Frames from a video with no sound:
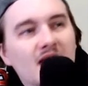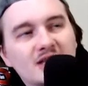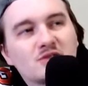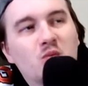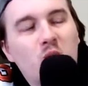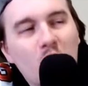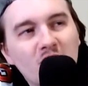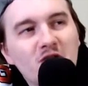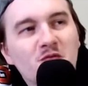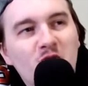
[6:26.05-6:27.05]
is
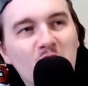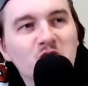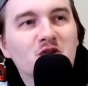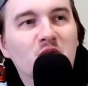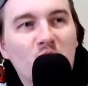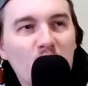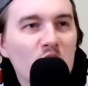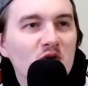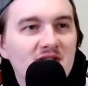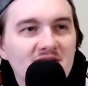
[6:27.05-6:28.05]
one of those
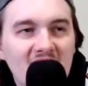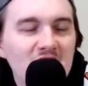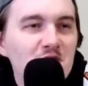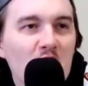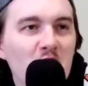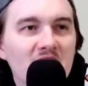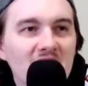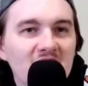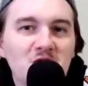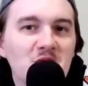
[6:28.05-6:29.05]
awards that you don't
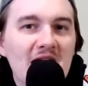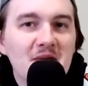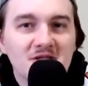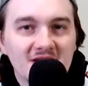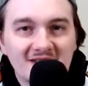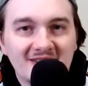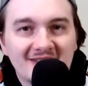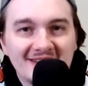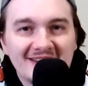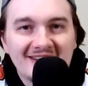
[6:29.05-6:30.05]
get new names in,
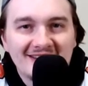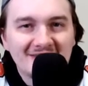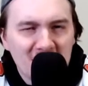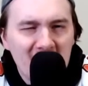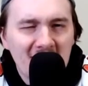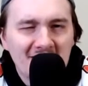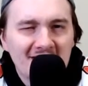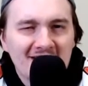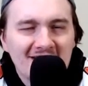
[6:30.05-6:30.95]
right?